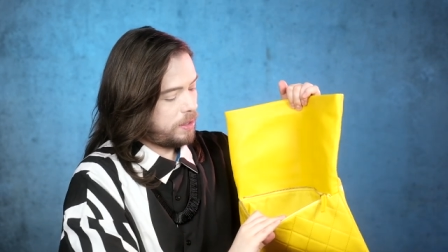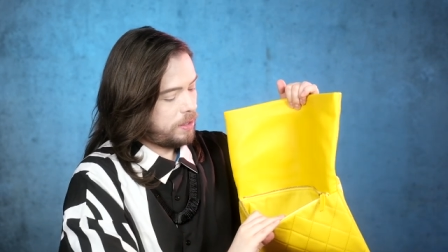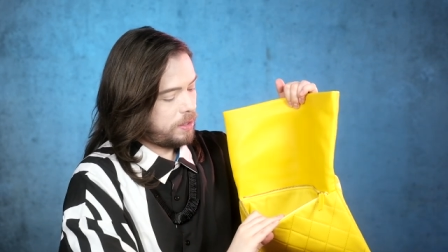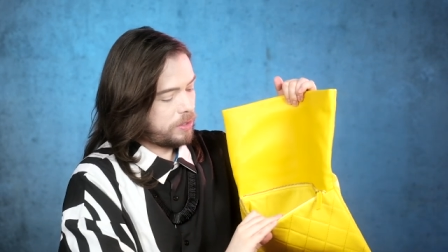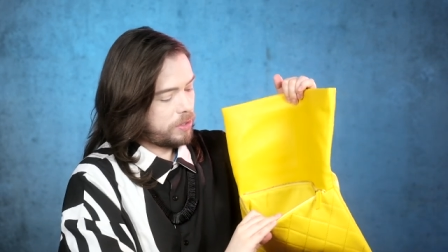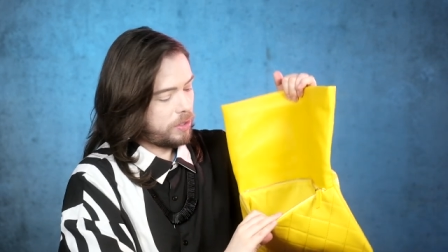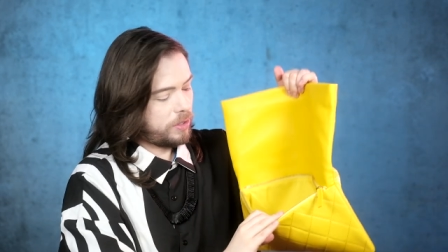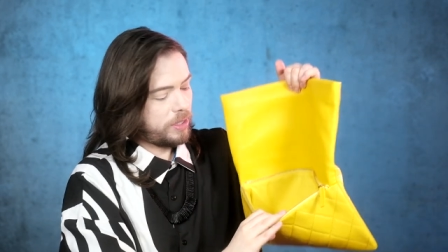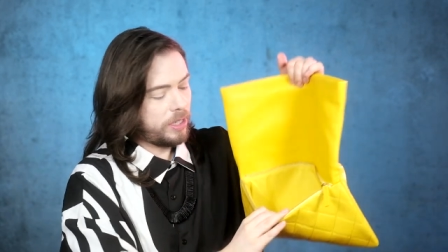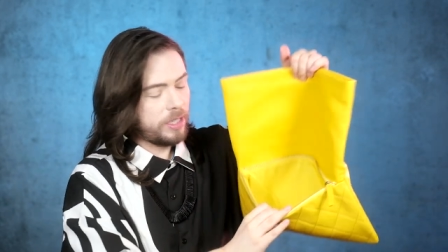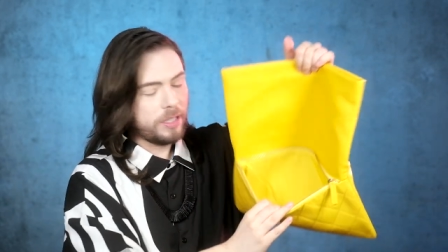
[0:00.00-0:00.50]

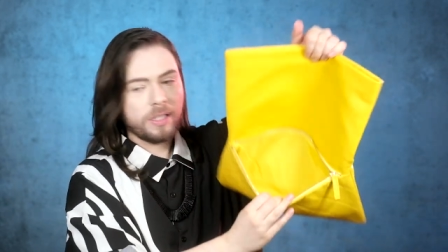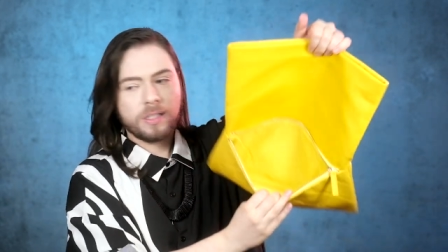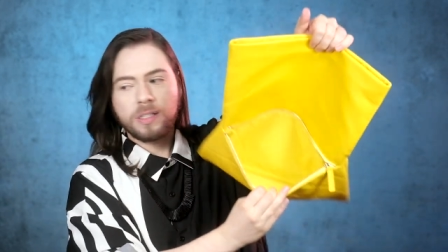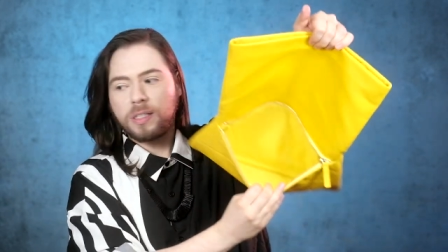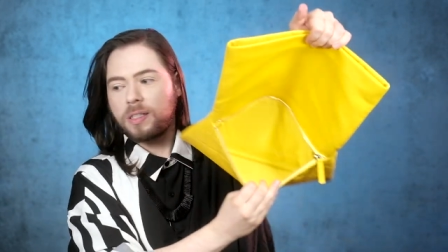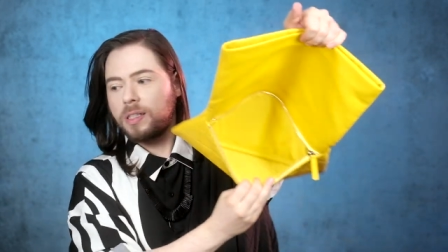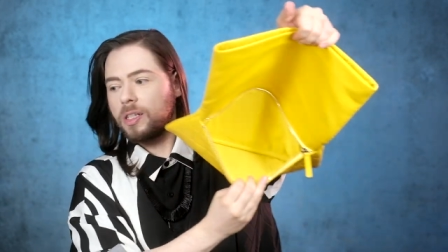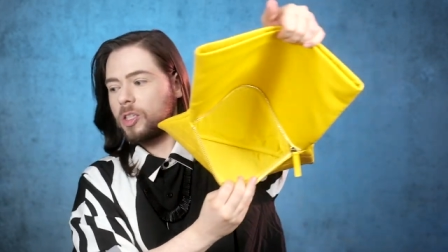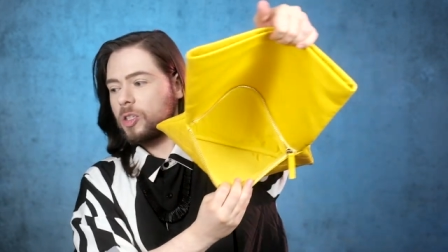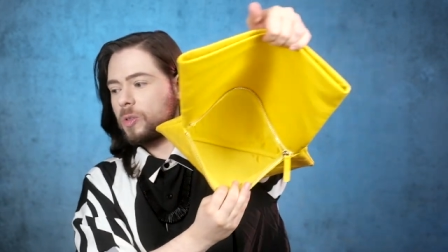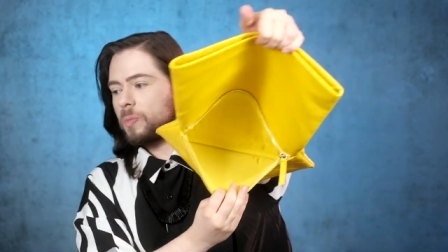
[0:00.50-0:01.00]
So there's, this
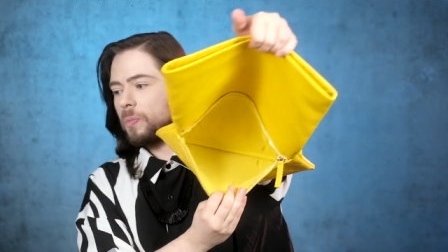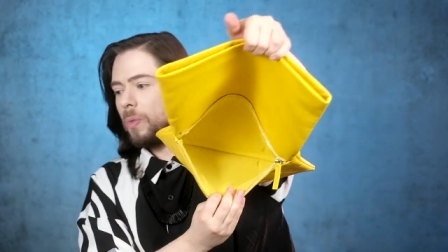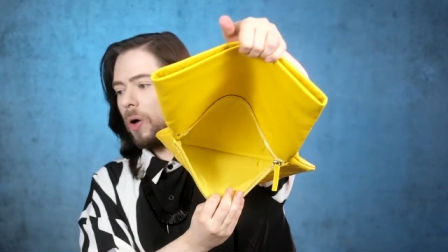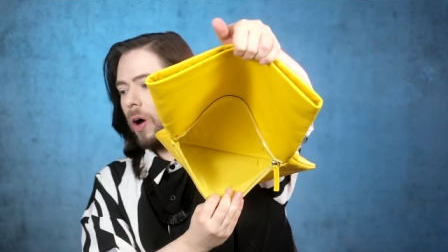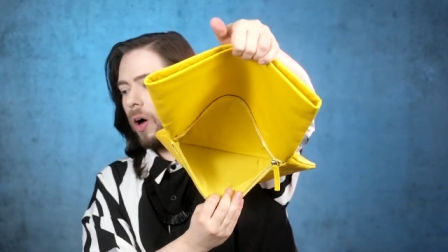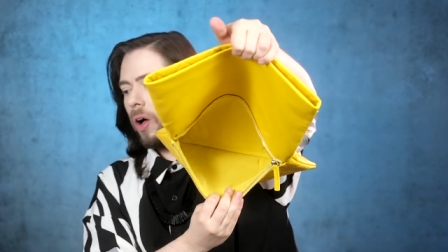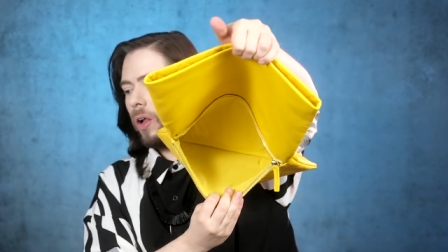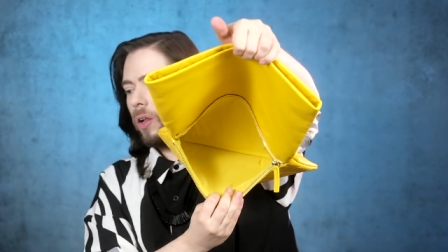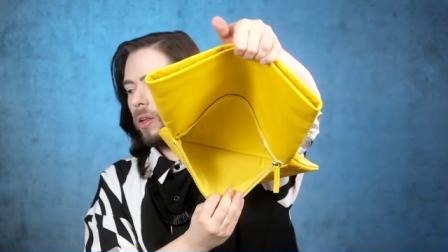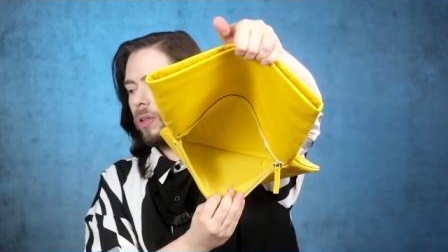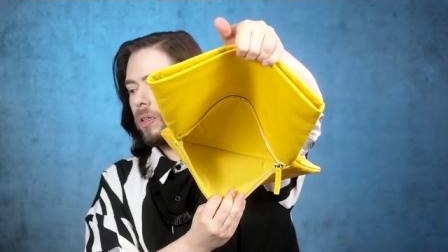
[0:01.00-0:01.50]
is the
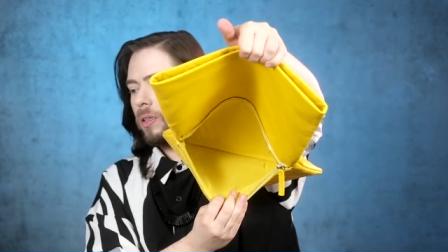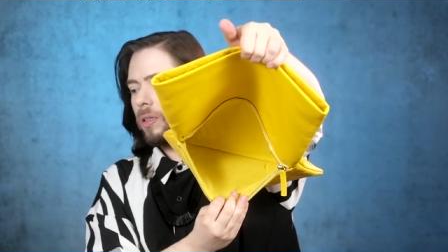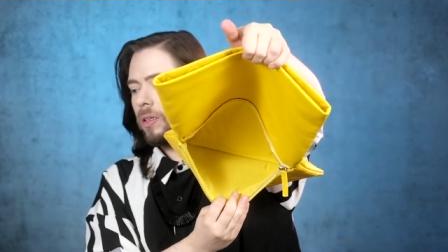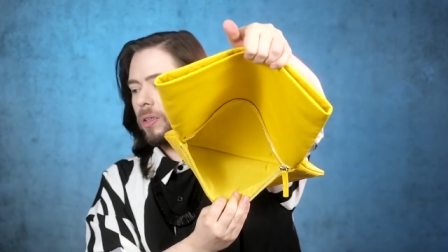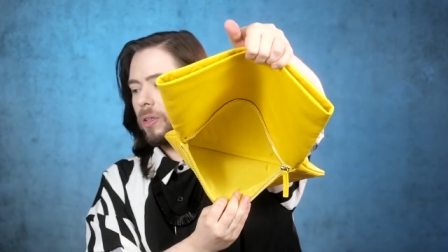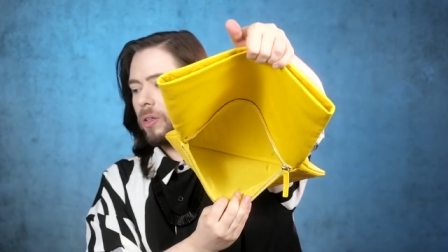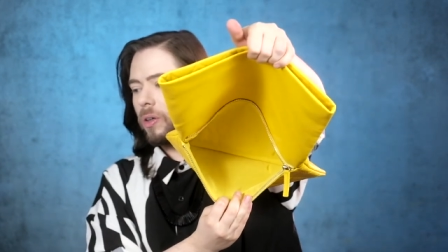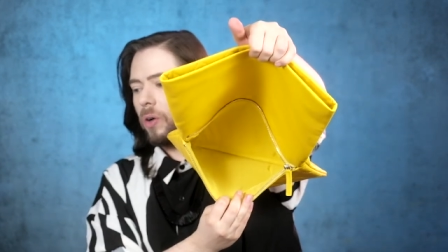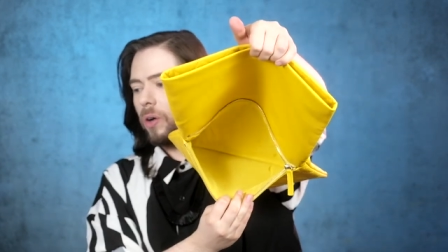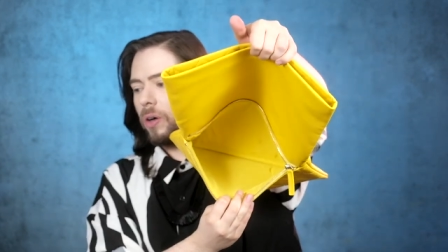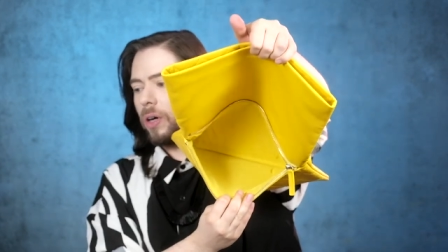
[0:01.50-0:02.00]
small
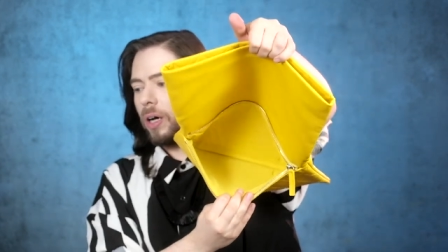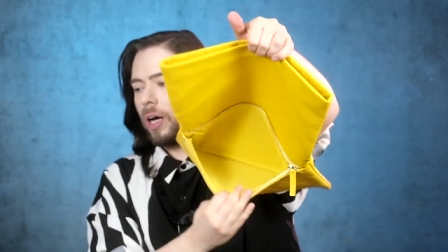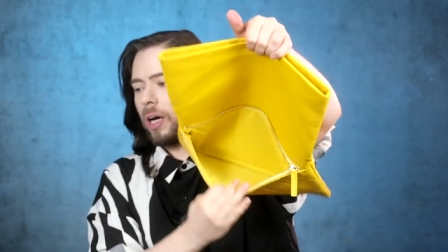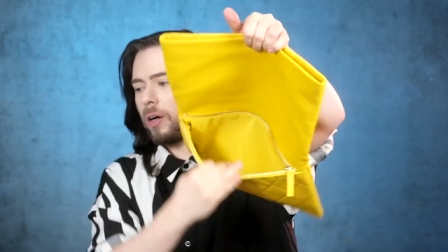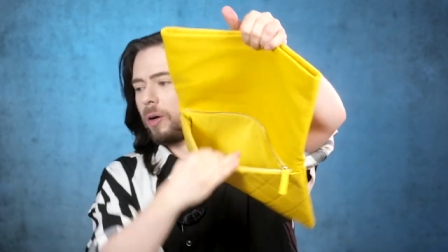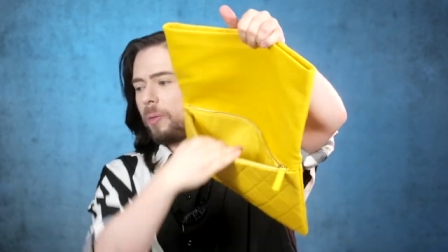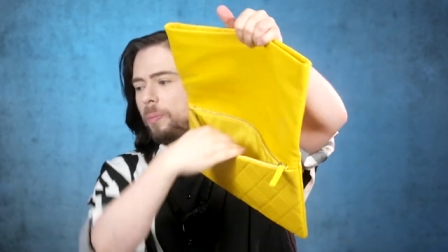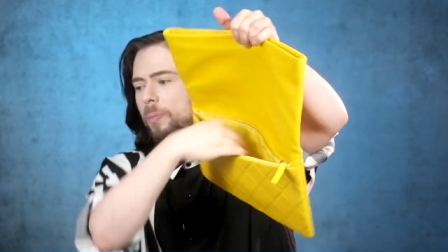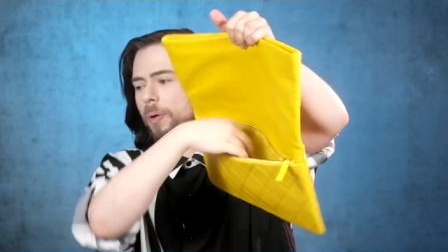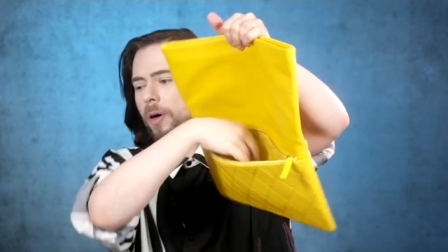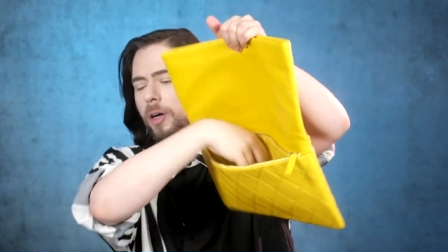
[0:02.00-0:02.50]
gros
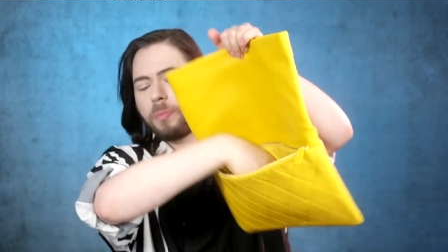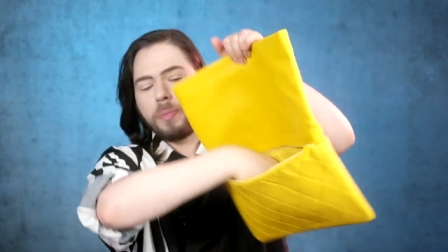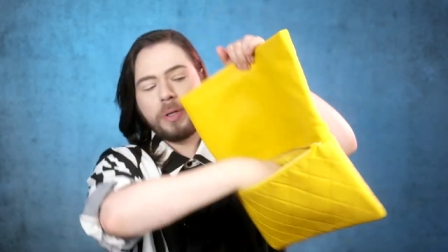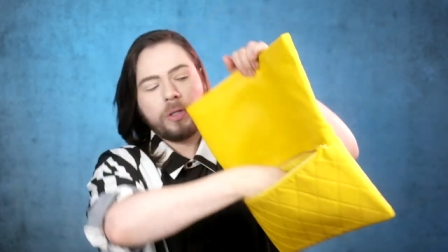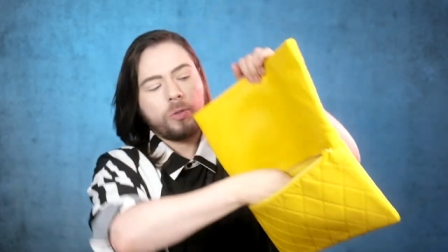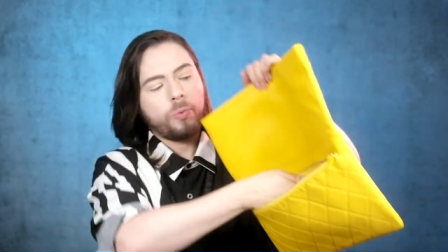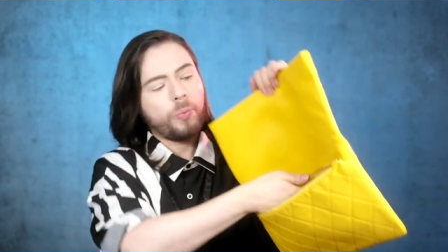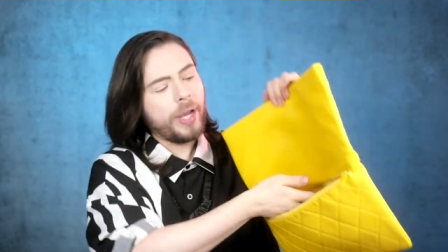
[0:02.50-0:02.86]
grand compartment,